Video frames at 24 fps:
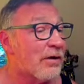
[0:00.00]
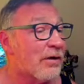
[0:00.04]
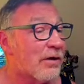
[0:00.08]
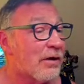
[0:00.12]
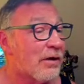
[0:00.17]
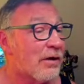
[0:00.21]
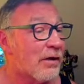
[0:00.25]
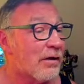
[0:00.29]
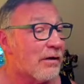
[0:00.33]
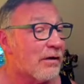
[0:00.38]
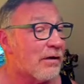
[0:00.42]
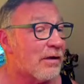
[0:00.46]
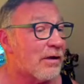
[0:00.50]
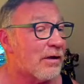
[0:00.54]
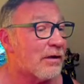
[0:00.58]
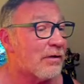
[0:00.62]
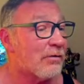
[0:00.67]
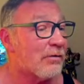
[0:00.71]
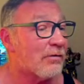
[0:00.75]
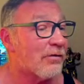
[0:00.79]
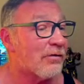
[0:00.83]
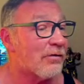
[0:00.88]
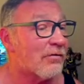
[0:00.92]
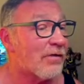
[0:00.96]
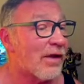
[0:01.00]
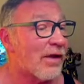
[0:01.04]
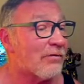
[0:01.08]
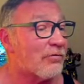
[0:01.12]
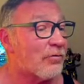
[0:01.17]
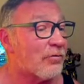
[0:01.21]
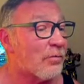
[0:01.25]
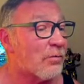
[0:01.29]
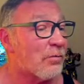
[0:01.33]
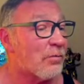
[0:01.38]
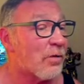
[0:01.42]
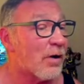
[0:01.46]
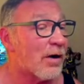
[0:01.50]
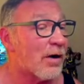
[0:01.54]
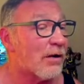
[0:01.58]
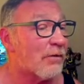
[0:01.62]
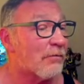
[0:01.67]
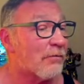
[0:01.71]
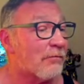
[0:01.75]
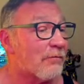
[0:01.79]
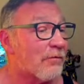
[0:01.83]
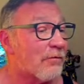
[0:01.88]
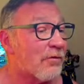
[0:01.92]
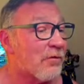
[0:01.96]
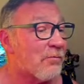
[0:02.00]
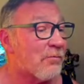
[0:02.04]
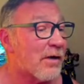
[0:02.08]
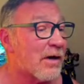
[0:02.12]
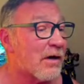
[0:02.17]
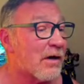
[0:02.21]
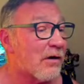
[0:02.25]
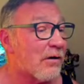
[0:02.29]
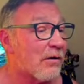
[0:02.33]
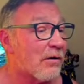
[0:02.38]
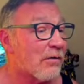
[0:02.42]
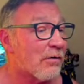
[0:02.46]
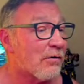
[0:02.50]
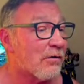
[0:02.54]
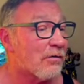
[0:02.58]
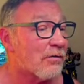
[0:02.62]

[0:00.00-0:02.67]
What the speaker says: And then the Satchel Brown for the bear,